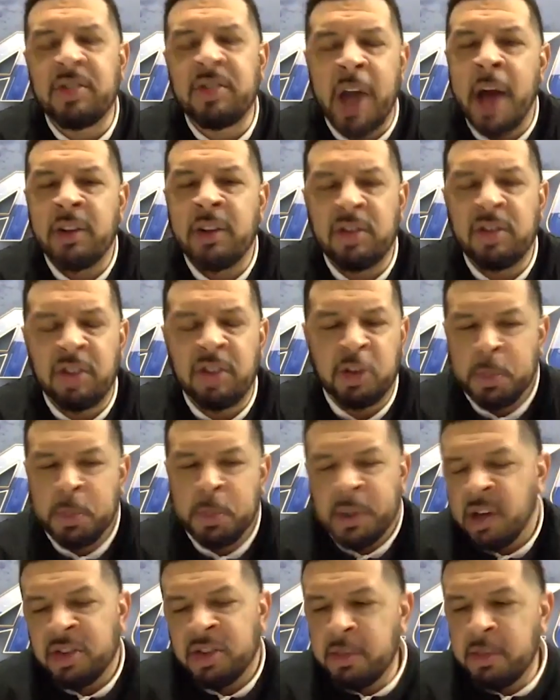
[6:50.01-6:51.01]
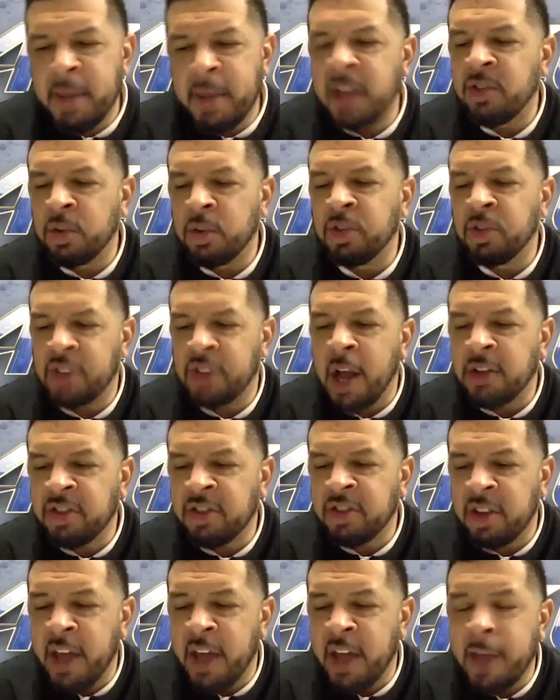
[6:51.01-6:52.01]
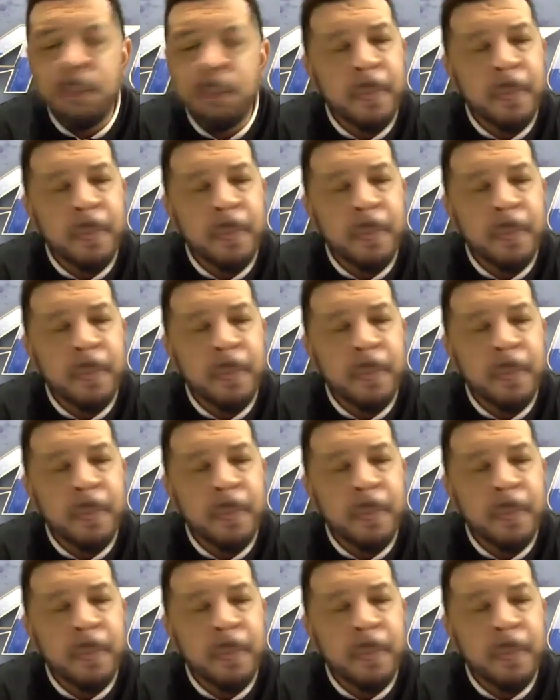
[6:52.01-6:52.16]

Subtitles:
not just because he made two shots today.